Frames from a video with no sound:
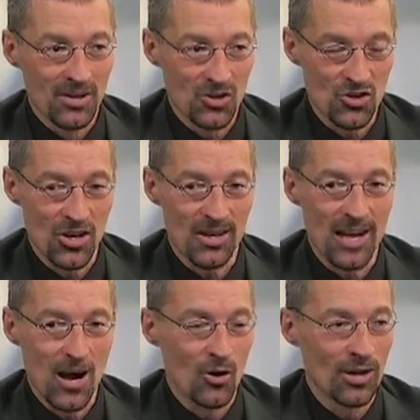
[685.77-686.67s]
to sit
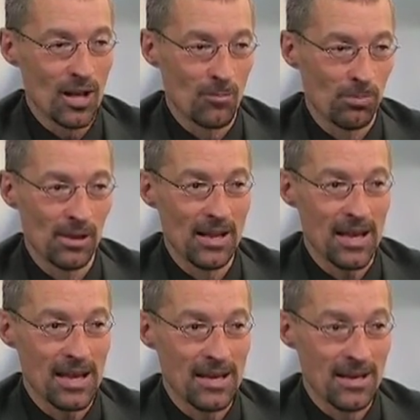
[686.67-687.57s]
down and
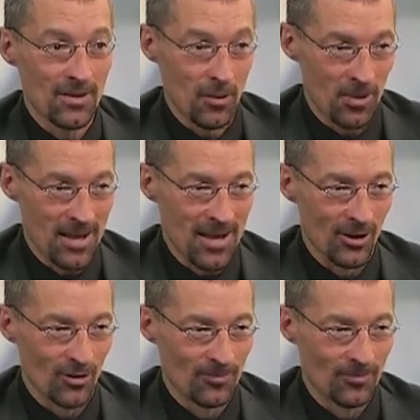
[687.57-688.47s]
play the
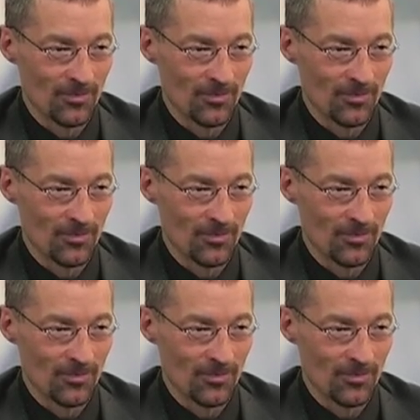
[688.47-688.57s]
piano.